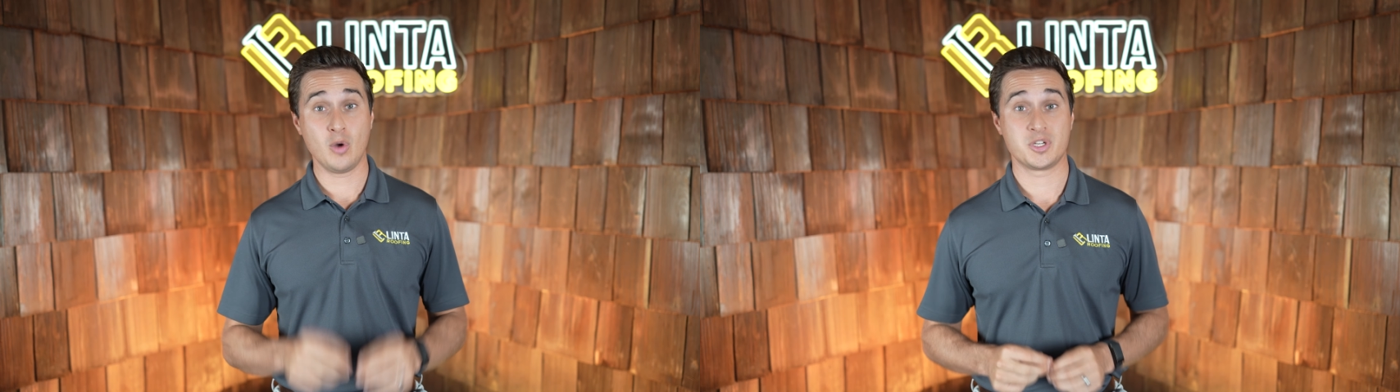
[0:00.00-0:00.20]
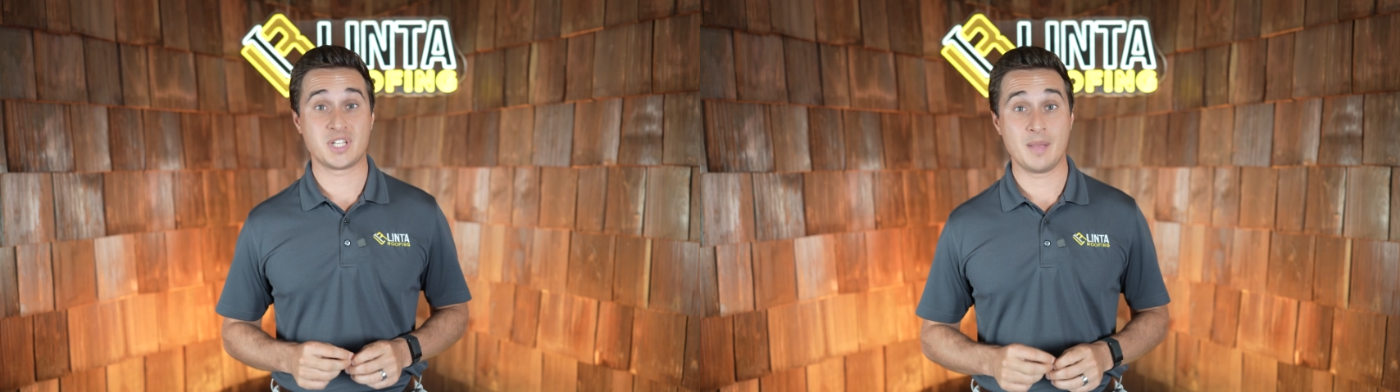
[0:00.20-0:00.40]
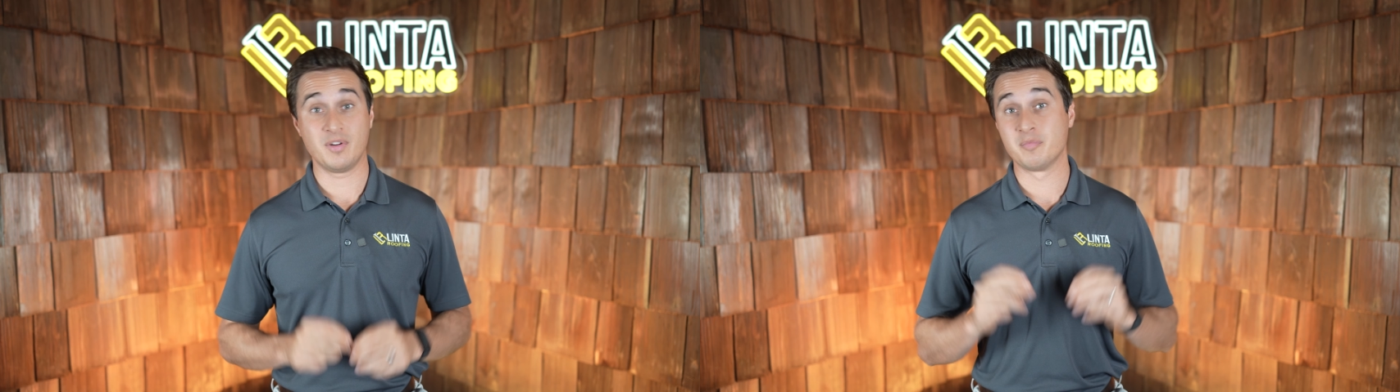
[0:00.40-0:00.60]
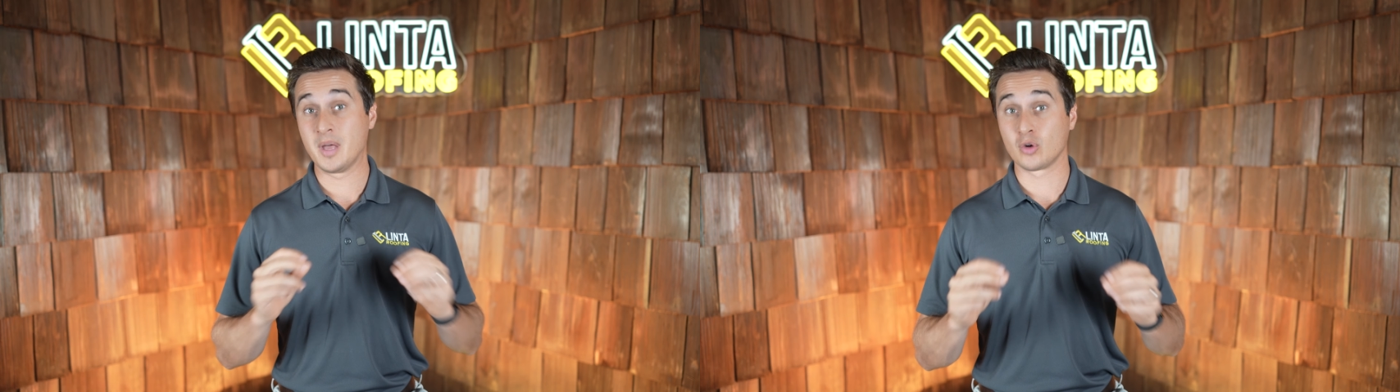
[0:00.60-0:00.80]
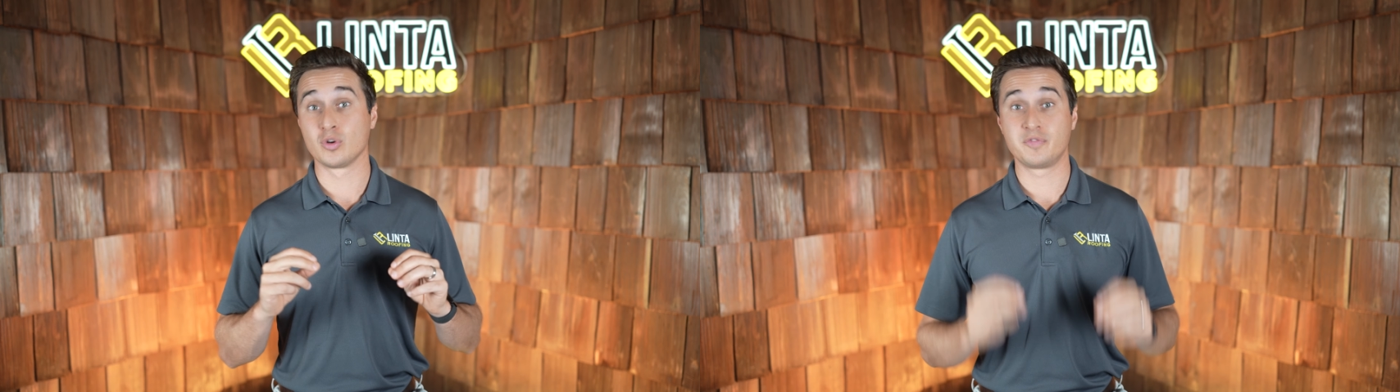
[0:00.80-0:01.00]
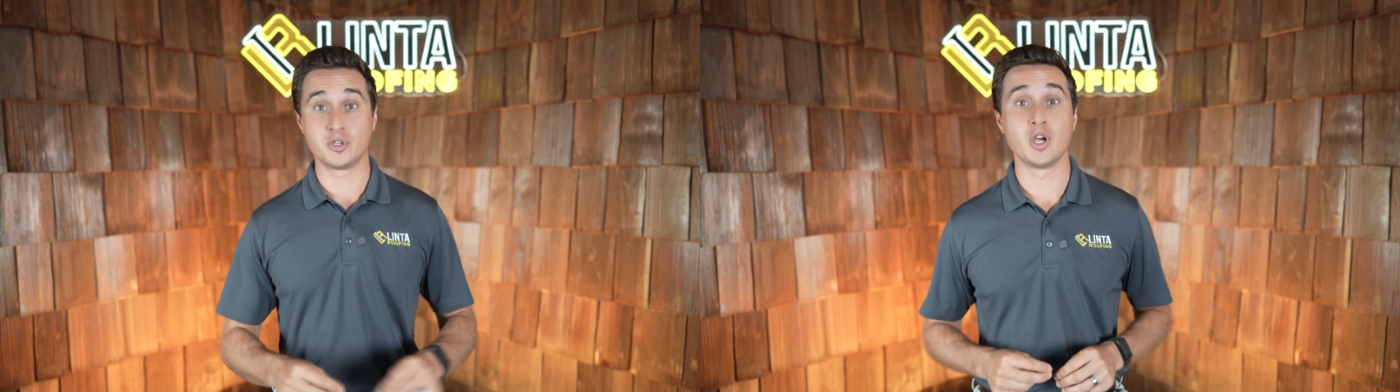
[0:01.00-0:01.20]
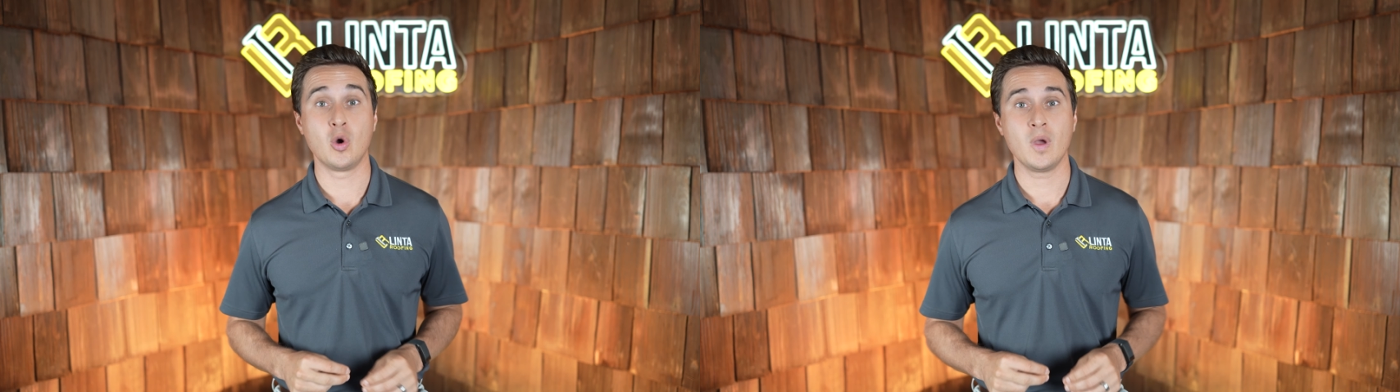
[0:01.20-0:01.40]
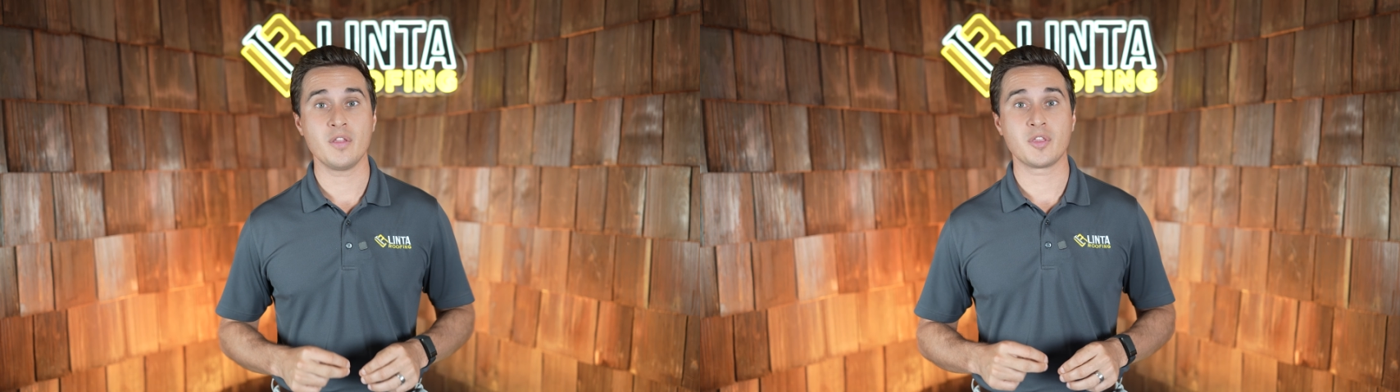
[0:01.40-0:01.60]
on which type of metal roof you
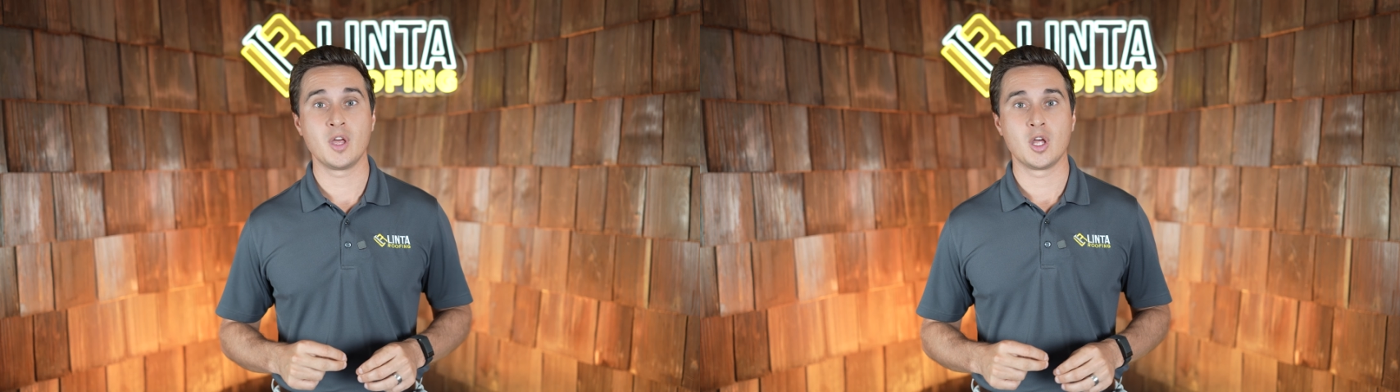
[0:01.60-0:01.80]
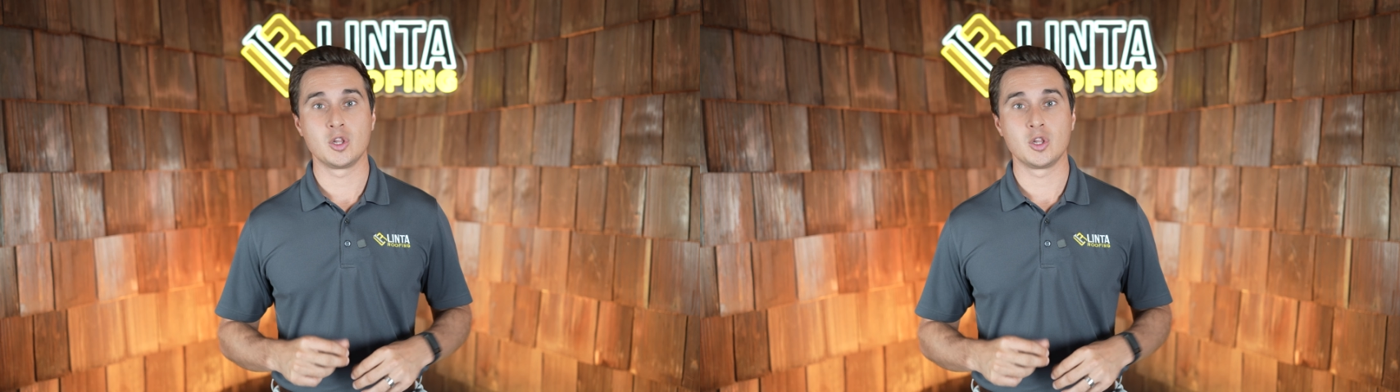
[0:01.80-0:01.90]
go with,